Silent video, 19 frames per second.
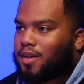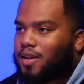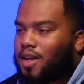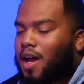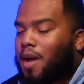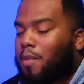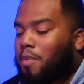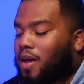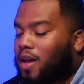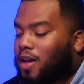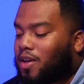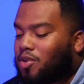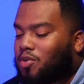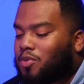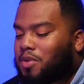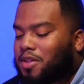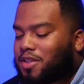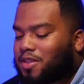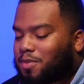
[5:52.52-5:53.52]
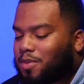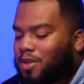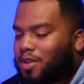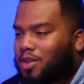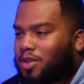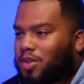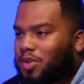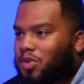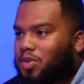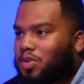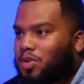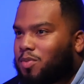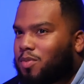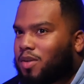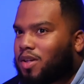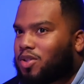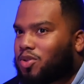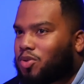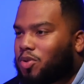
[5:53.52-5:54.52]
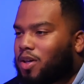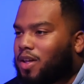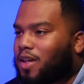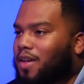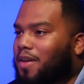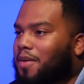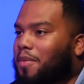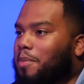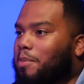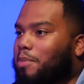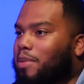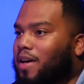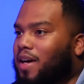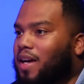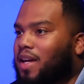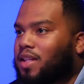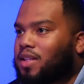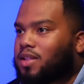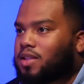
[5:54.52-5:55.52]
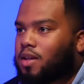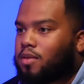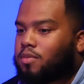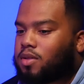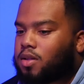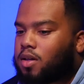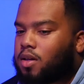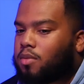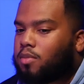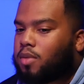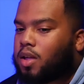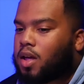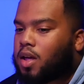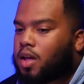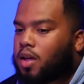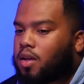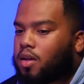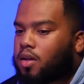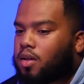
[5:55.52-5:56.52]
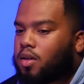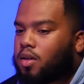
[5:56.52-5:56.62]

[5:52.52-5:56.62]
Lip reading: I mean, I do want to smother you. You're my shorty. But at the same time, like,